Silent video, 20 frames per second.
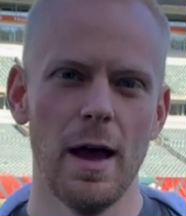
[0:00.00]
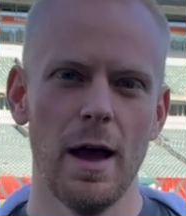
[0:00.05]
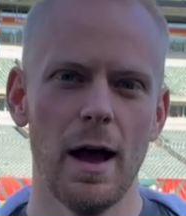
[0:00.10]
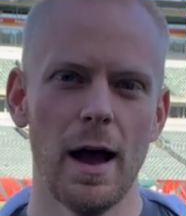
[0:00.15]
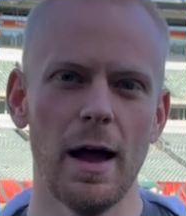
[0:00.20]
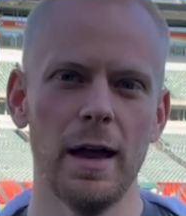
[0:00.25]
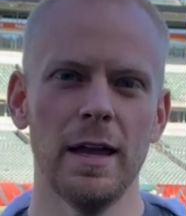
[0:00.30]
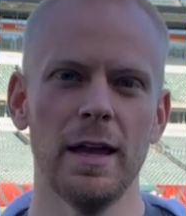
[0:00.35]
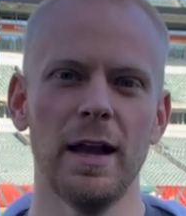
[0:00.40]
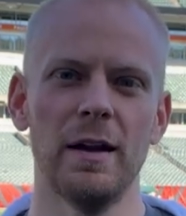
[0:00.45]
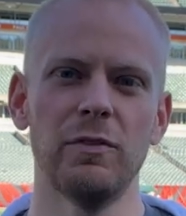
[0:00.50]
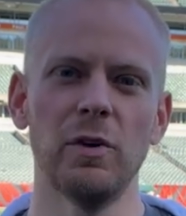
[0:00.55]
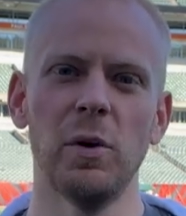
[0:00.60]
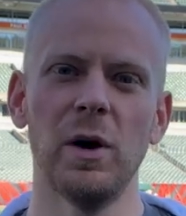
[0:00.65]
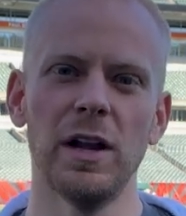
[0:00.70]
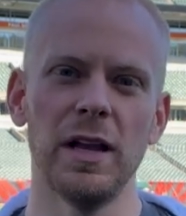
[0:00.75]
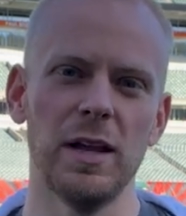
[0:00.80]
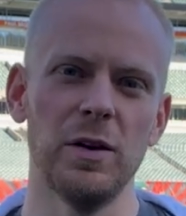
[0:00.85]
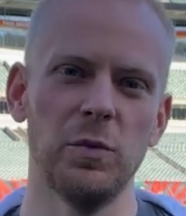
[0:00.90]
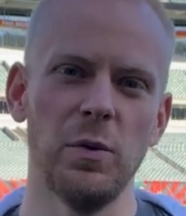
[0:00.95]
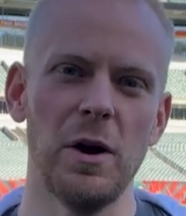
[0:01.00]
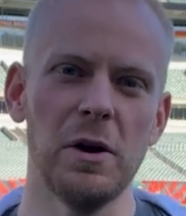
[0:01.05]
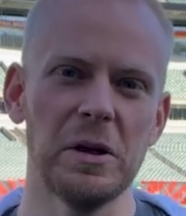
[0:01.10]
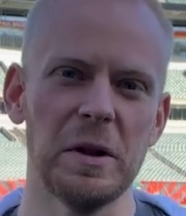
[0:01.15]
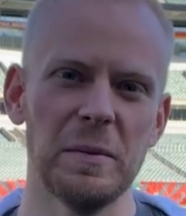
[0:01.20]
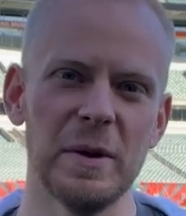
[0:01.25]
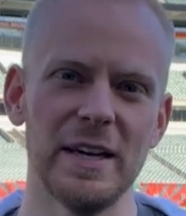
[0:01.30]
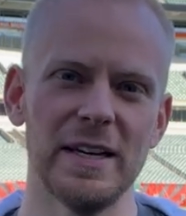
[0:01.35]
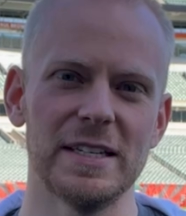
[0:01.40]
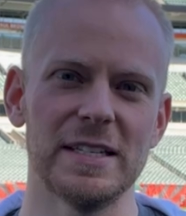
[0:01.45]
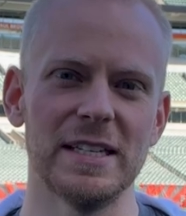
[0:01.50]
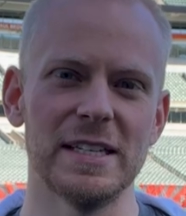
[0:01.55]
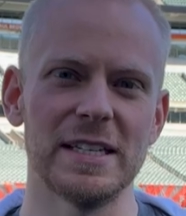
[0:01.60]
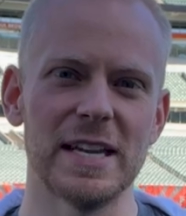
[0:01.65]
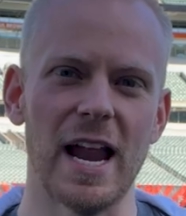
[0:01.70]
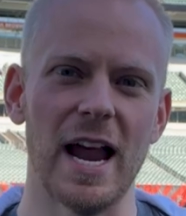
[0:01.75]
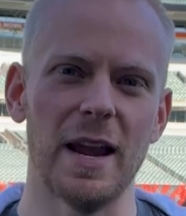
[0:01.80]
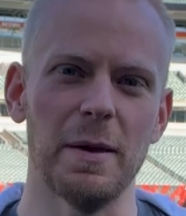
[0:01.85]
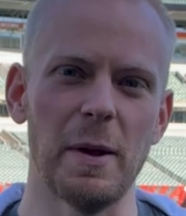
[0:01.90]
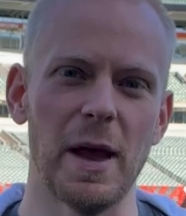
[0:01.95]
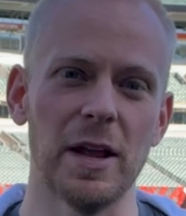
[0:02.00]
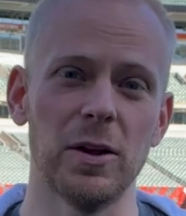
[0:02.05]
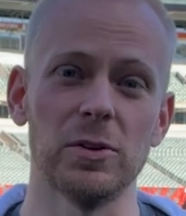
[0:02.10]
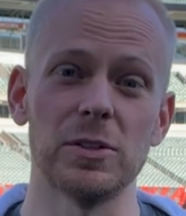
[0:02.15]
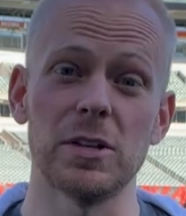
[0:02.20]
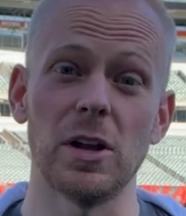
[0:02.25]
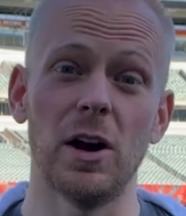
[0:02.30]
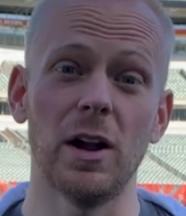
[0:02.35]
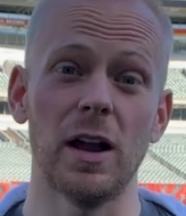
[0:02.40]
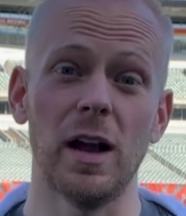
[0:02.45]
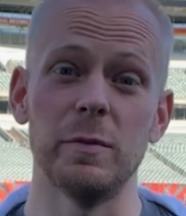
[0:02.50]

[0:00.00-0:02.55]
Hi again, everyone, and welcome into Cincinnati Bengals Talk.